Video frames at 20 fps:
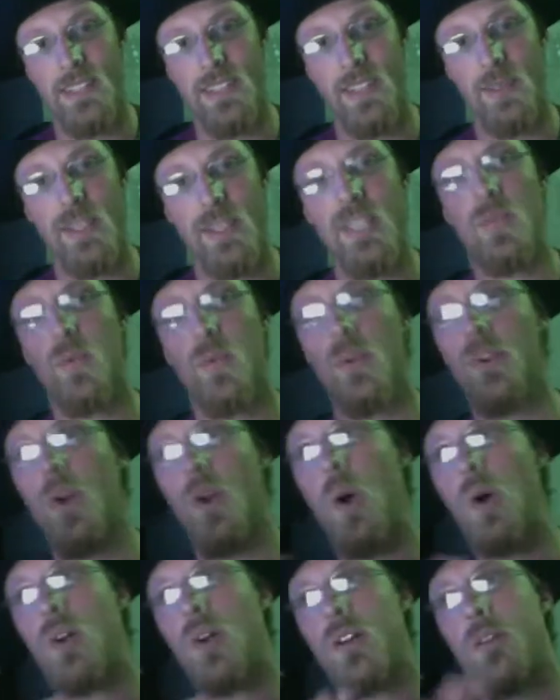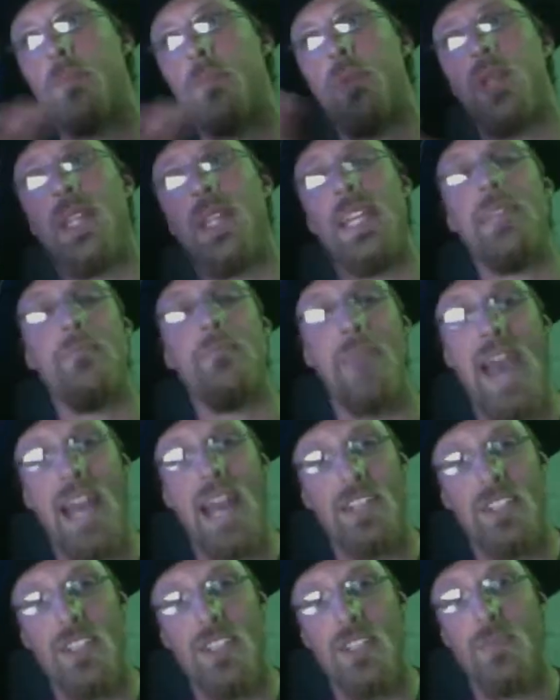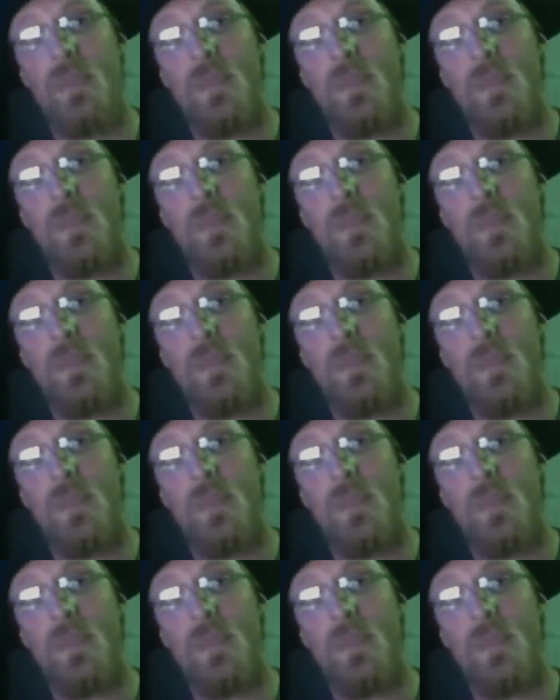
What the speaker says: so these weren't all complete matches,